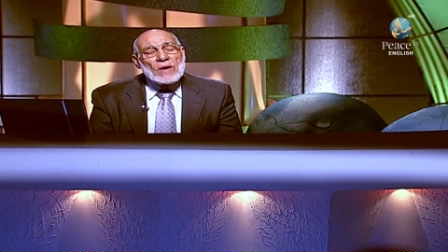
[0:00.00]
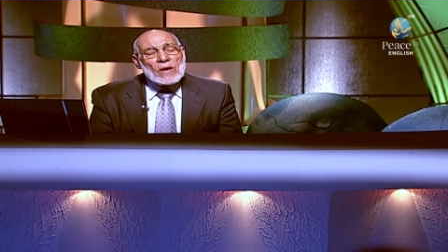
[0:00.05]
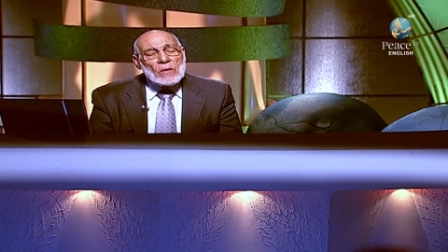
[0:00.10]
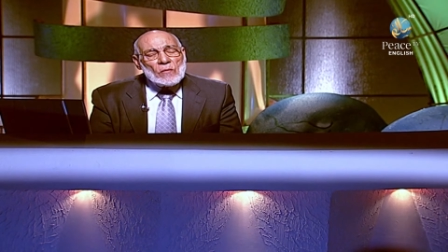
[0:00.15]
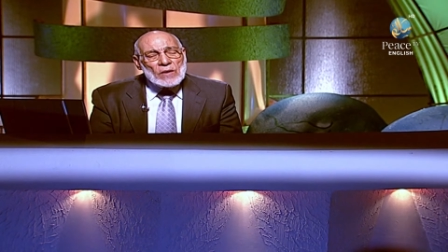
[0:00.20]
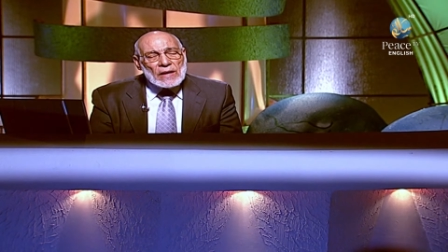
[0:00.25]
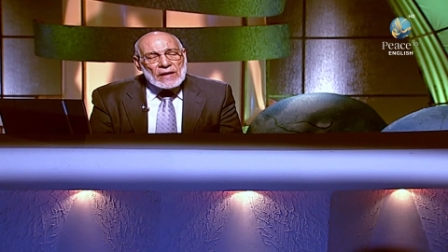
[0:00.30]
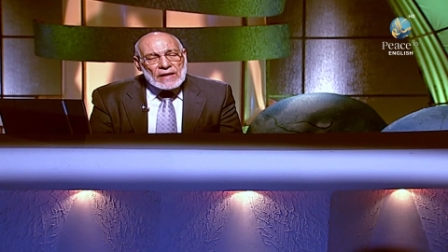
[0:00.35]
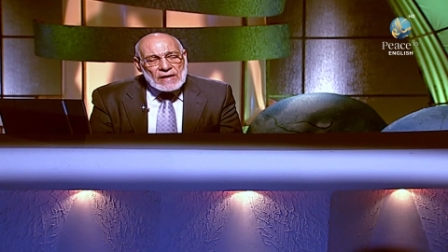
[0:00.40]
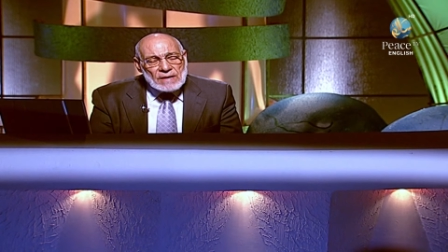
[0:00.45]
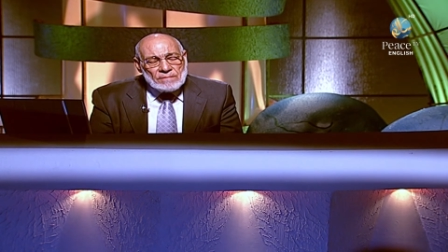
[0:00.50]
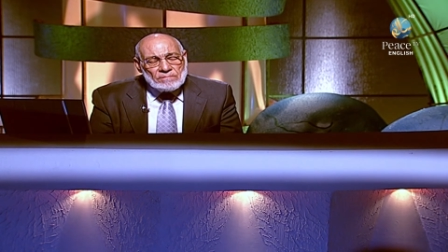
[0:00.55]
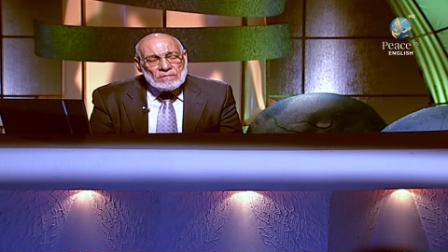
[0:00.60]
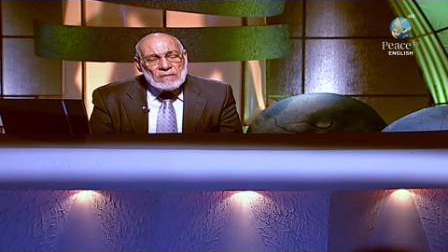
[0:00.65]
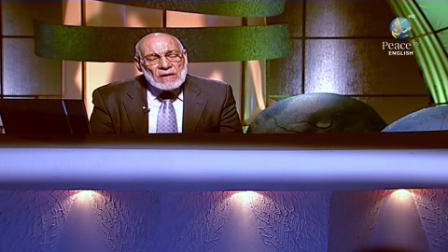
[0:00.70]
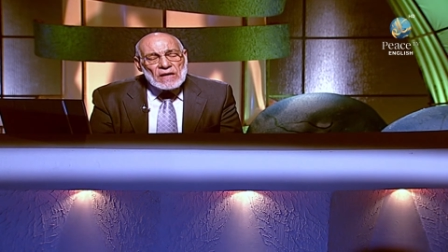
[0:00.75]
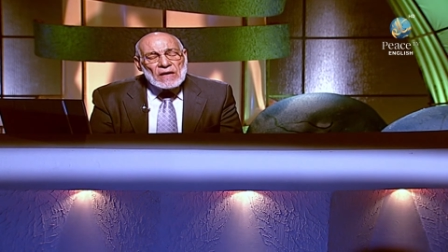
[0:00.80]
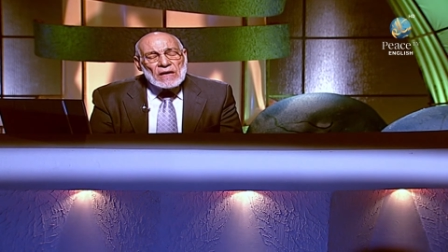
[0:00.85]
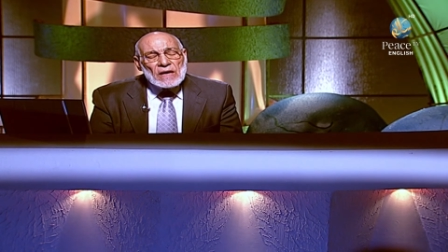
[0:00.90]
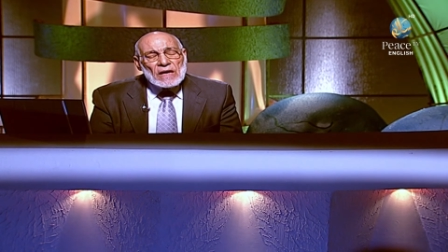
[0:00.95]
will come
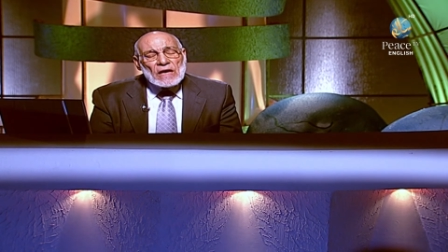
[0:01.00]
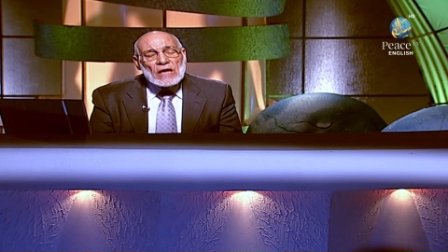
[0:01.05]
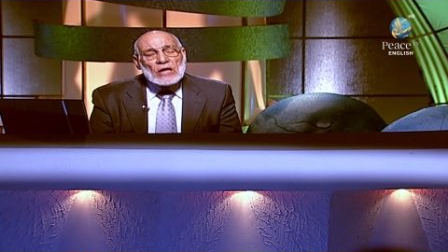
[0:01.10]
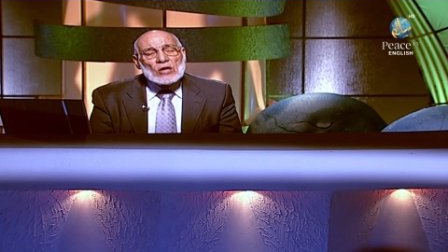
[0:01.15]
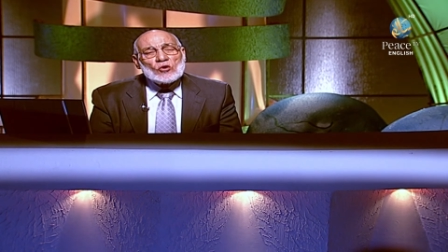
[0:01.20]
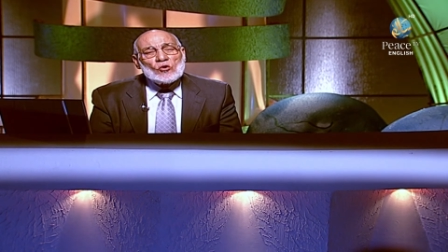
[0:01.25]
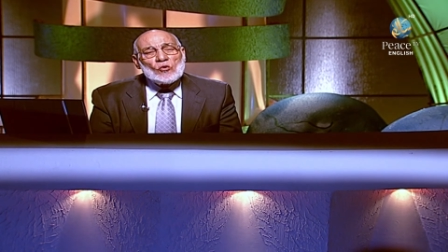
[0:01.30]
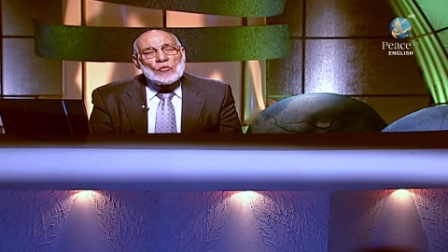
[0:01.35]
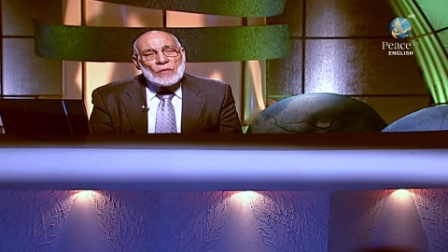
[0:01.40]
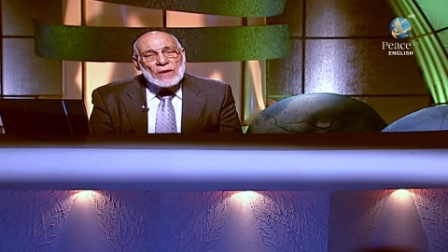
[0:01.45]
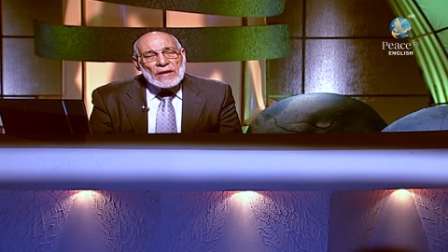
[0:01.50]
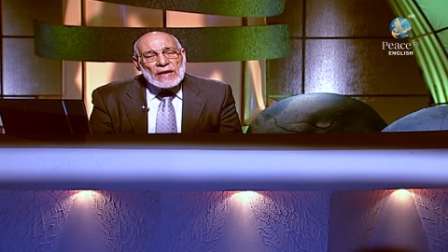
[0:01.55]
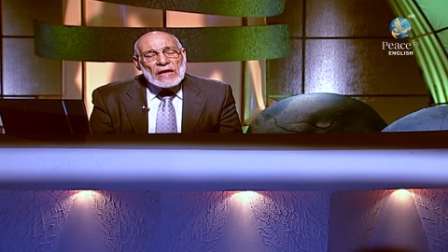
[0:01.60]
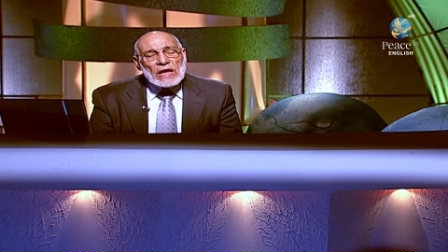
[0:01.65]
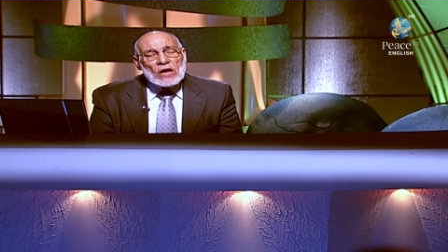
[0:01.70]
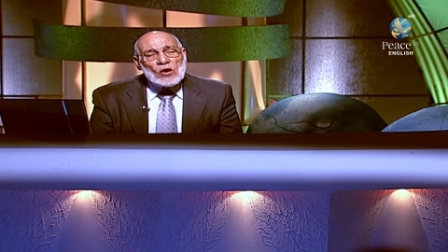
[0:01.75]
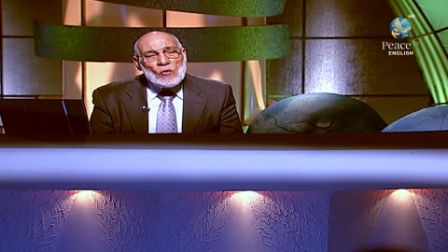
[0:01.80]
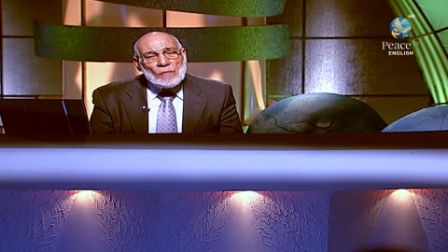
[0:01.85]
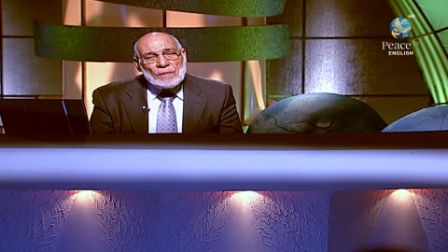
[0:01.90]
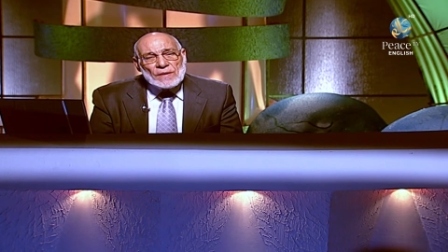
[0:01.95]
into willing
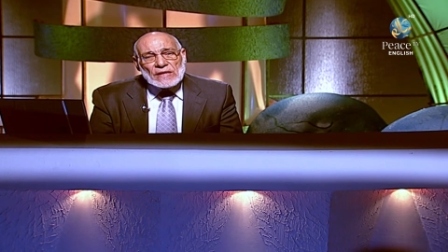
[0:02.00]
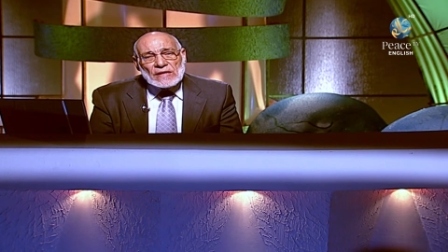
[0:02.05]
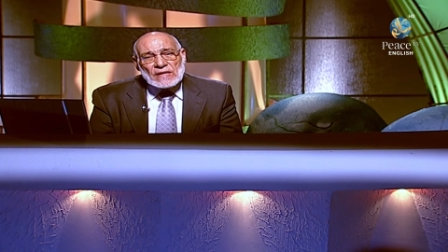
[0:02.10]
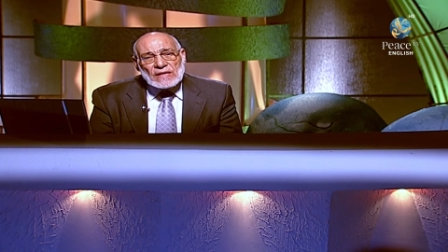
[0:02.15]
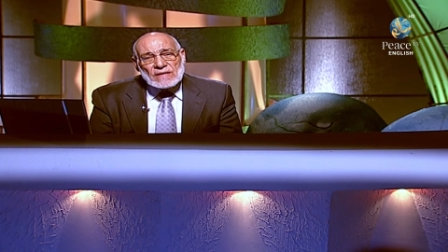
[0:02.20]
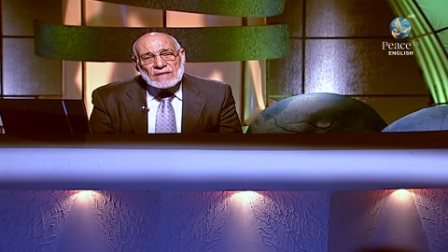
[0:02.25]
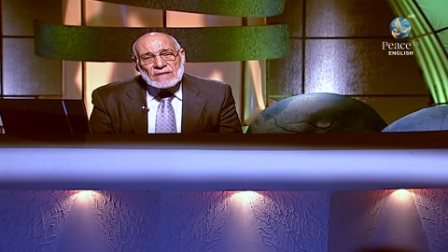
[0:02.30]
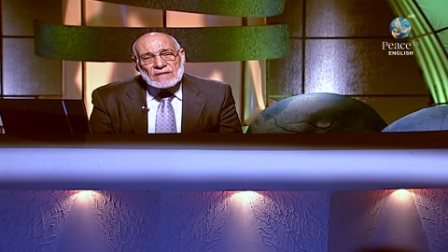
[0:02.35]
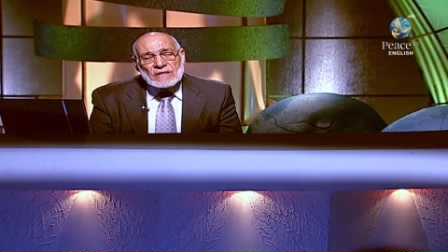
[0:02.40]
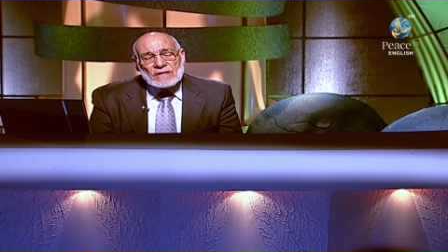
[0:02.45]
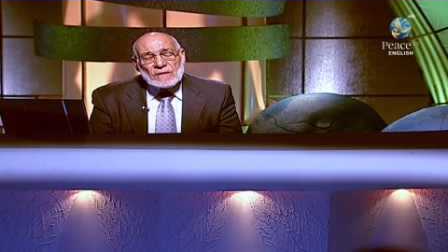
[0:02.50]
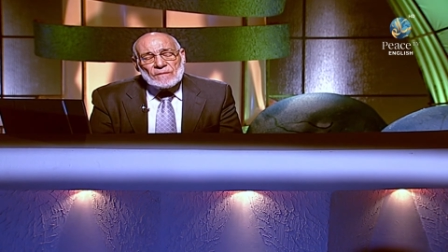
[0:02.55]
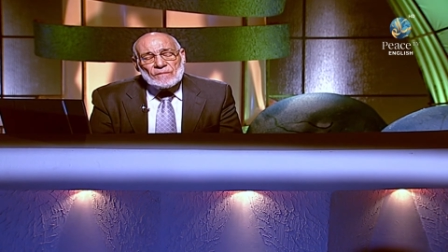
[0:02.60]
obedience